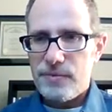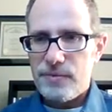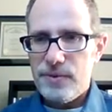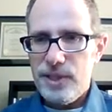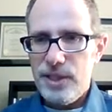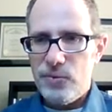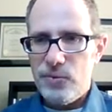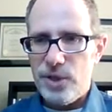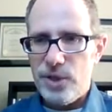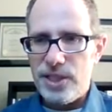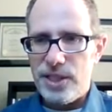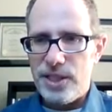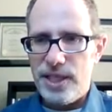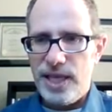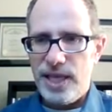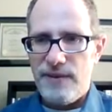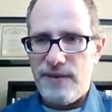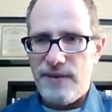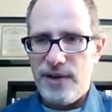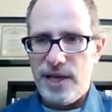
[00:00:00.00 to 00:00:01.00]
Recently
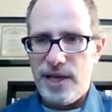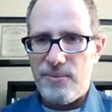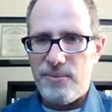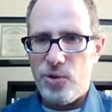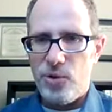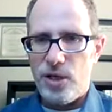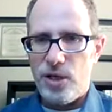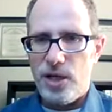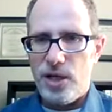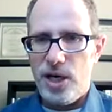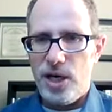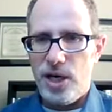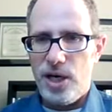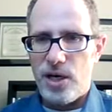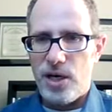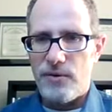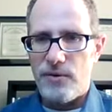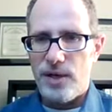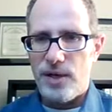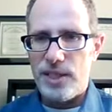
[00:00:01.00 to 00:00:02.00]
have had more
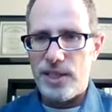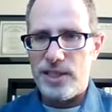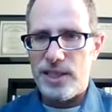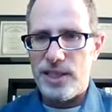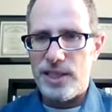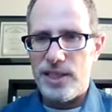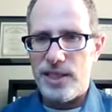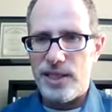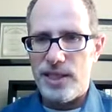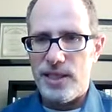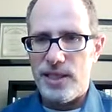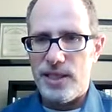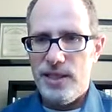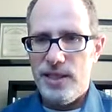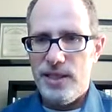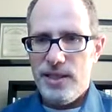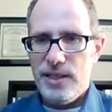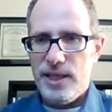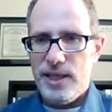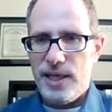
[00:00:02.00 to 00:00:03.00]
heart racing,
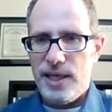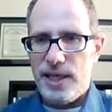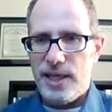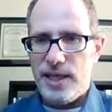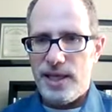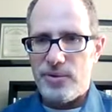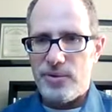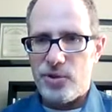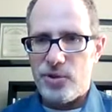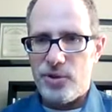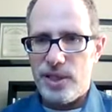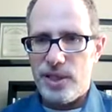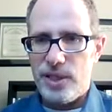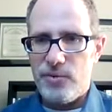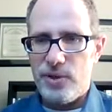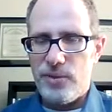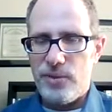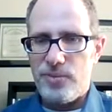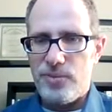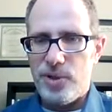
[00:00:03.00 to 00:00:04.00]
and I'm treating
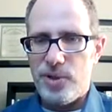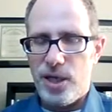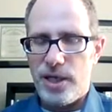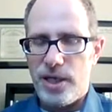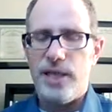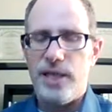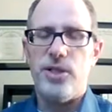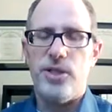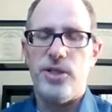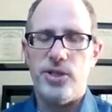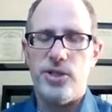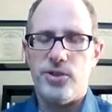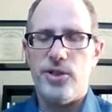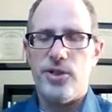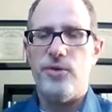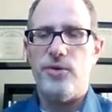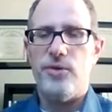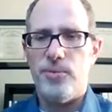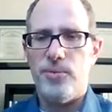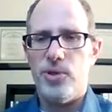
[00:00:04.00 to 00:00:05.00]
with, okay, so you're
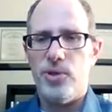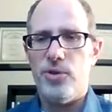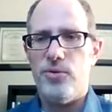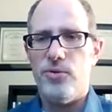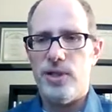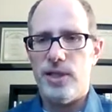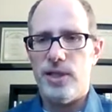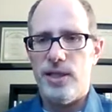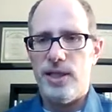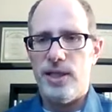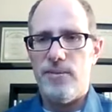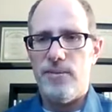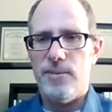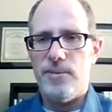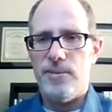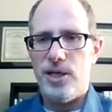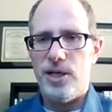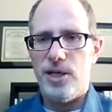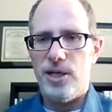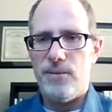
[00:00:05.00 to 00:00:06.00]
treating with buckwheat and lemon
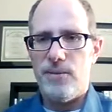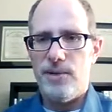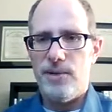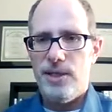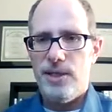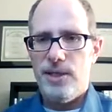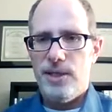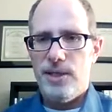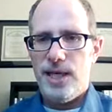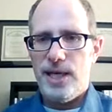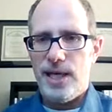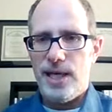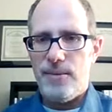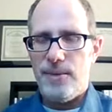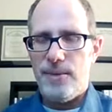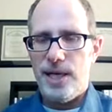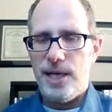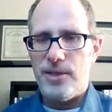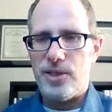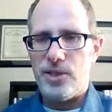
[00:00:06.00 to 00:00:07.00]
balm, how to
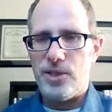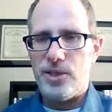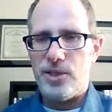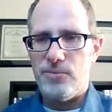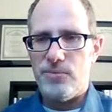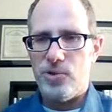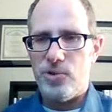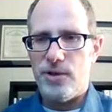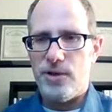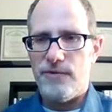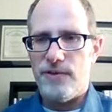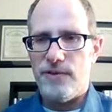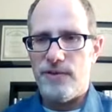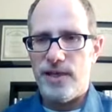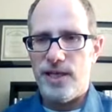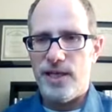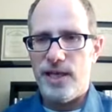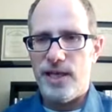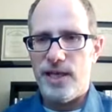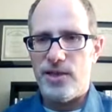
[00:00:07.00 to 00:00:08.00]
balance this more, found
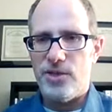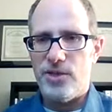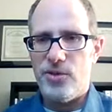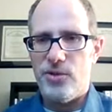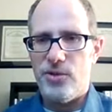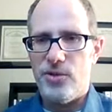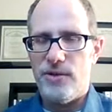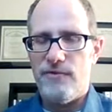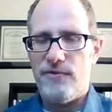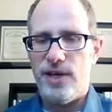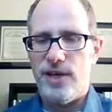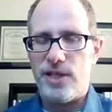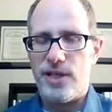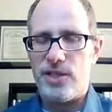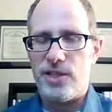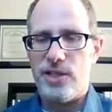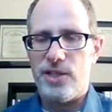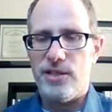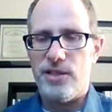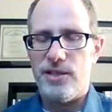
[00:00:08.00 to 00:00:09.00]
out I had a tooth
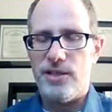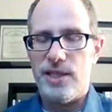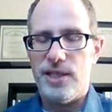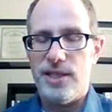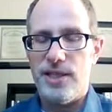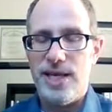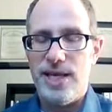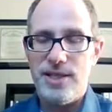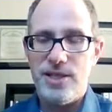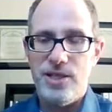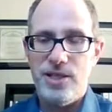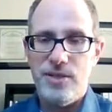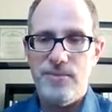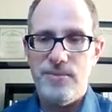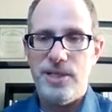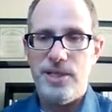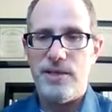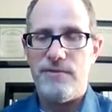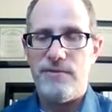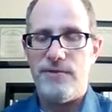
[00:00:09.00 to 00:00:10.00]
infection, and that could
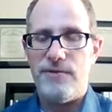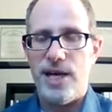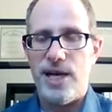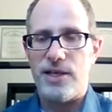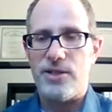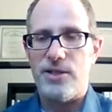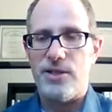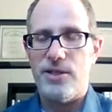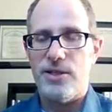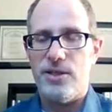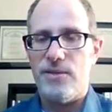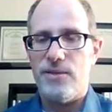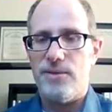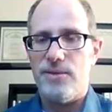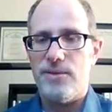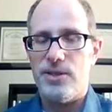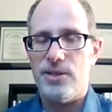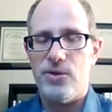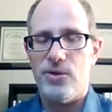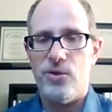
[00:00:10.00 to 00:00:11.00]
be a factor. I
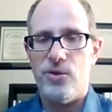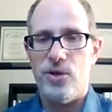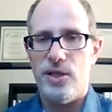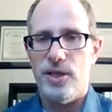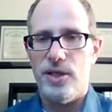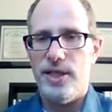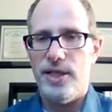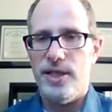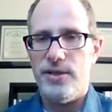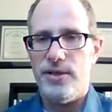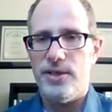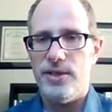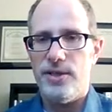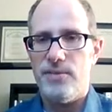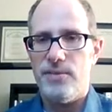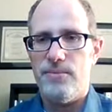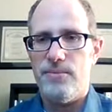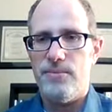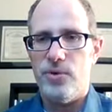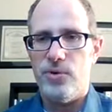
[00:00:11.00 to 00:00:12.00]
mean, oral health is
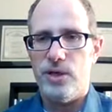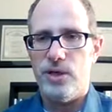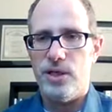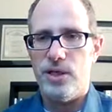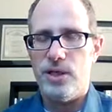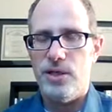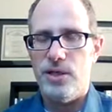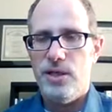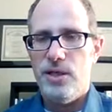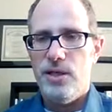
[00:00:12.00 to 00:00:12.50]
important.